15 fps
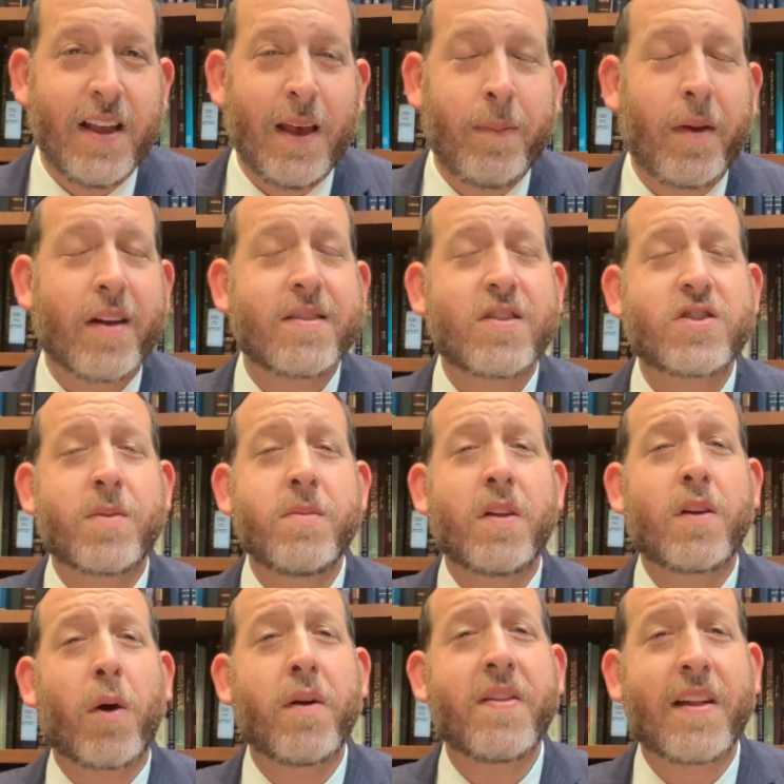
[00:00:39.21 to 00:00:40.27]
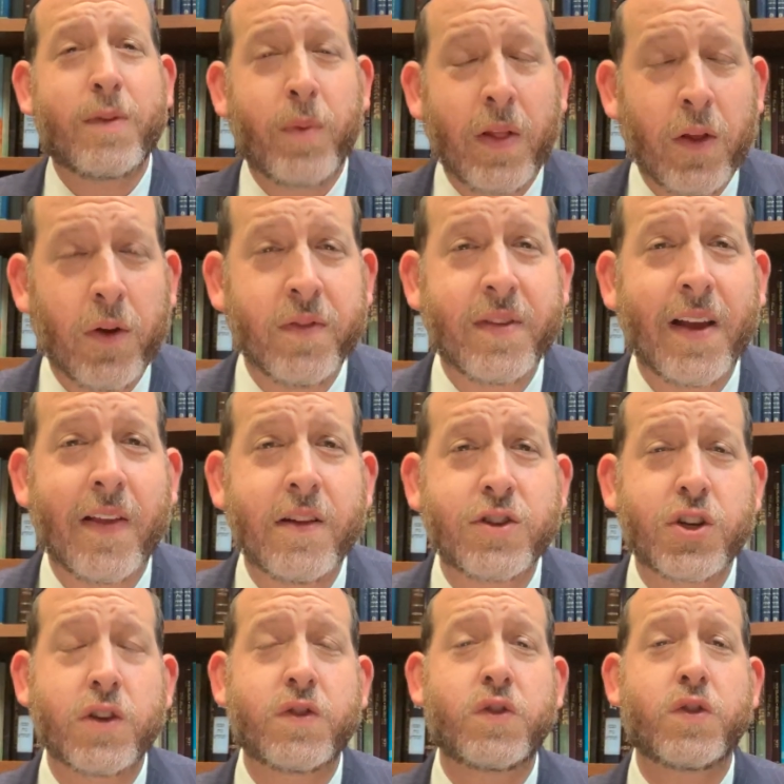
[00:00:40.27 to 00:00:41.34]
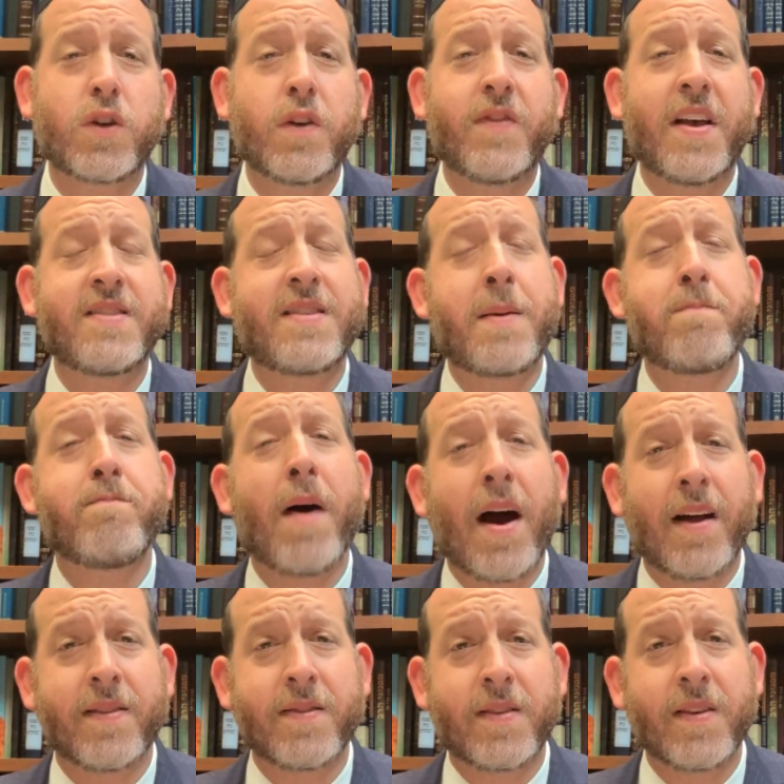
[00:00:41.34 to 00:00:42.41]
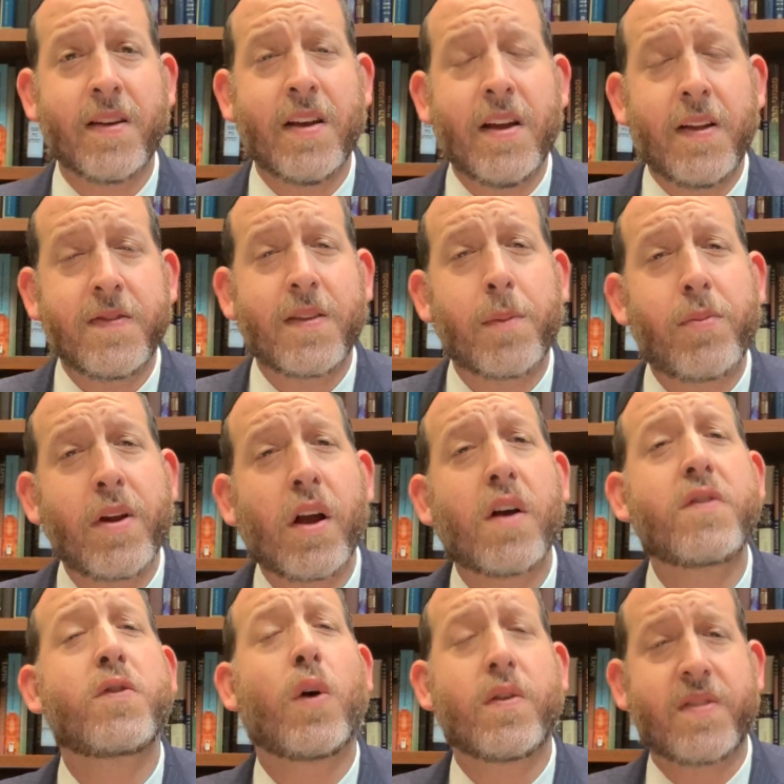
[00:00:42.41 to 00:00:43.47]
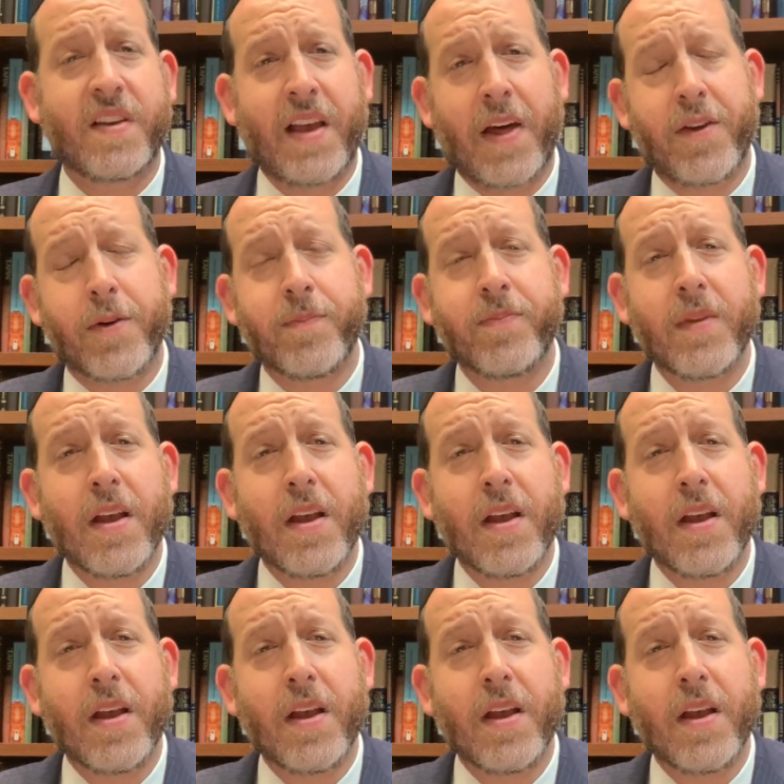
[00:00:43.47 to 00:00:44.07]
and Miras Hashem, the Torah that we learn together should serve as a bond to bring us all together.